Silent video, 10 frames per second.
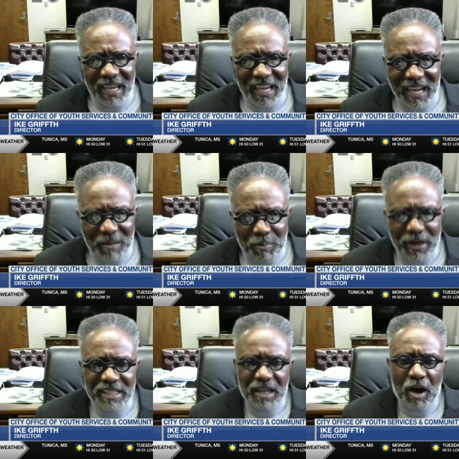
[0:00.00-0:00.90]

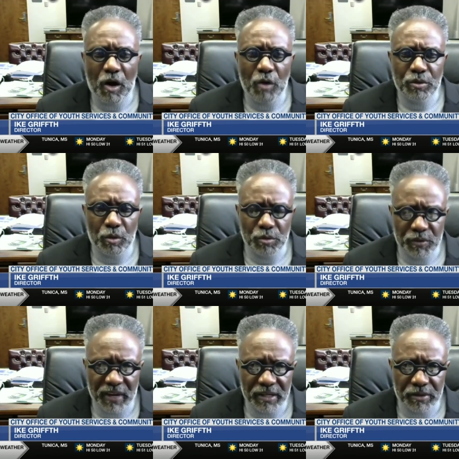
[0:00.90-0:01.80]
embrace all those
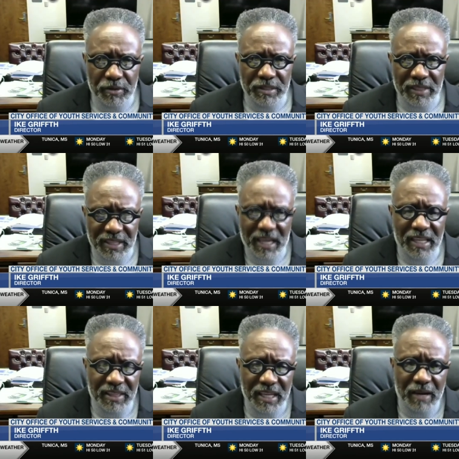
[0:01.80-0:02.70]
vendors and
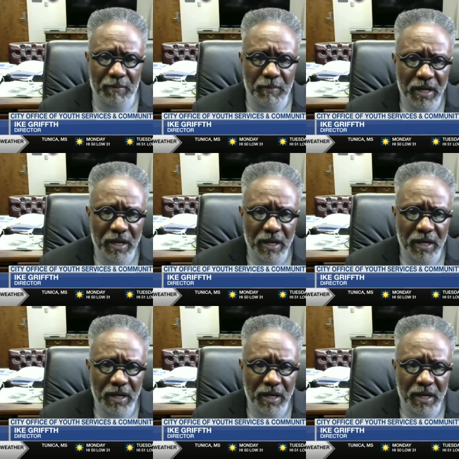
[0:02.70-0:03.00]
thanking them